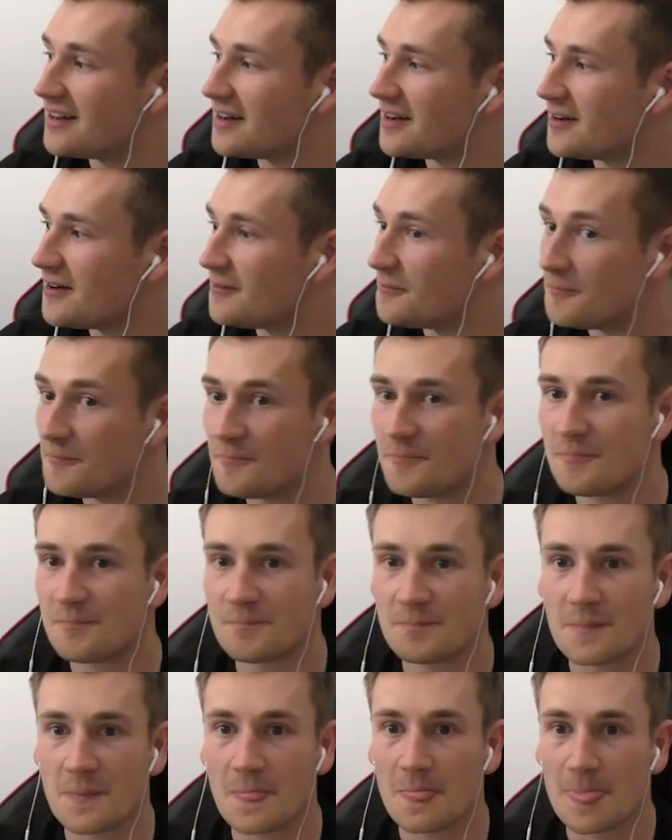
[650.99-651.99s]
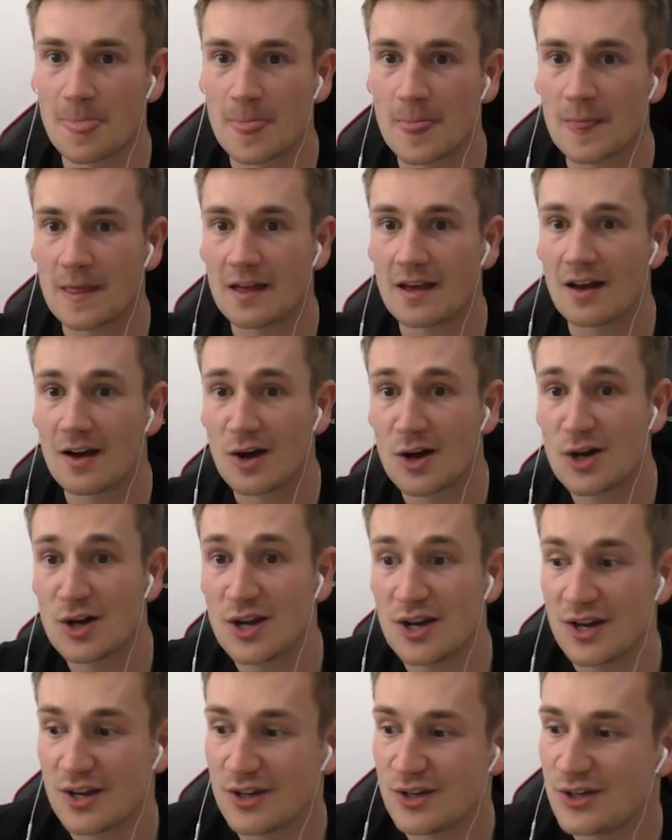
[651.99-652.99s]
Dick took a wide angle. That's
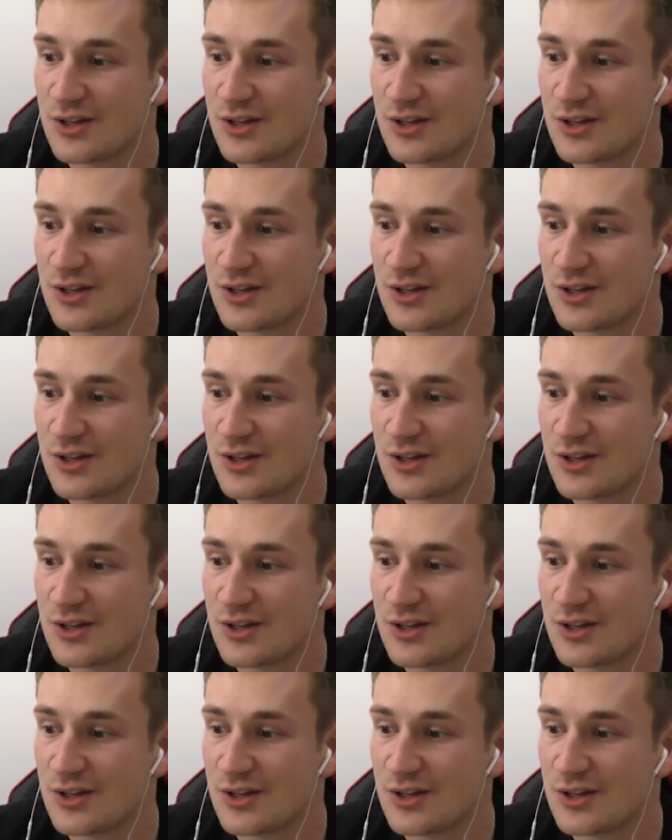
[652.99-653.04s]
bullshit.